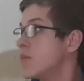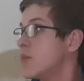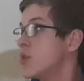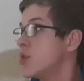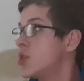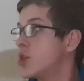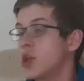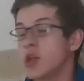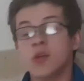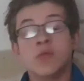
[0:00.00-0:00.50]

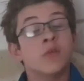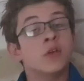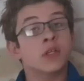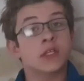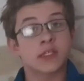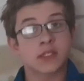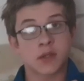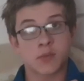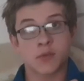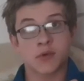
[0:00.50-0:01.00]
June,
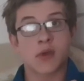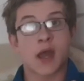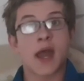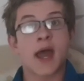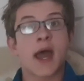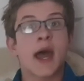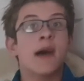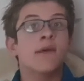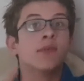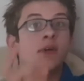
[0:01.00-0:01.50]
so we'll
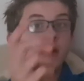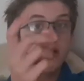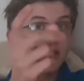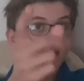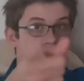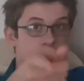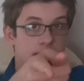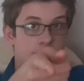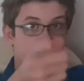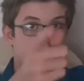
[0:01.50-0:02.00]
have
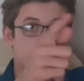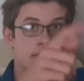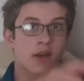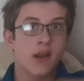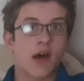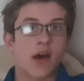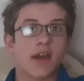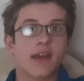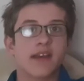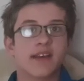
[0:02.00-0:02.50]
7
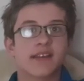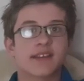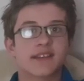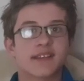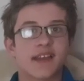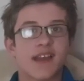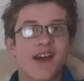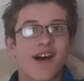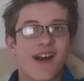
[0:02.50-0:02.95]
likes.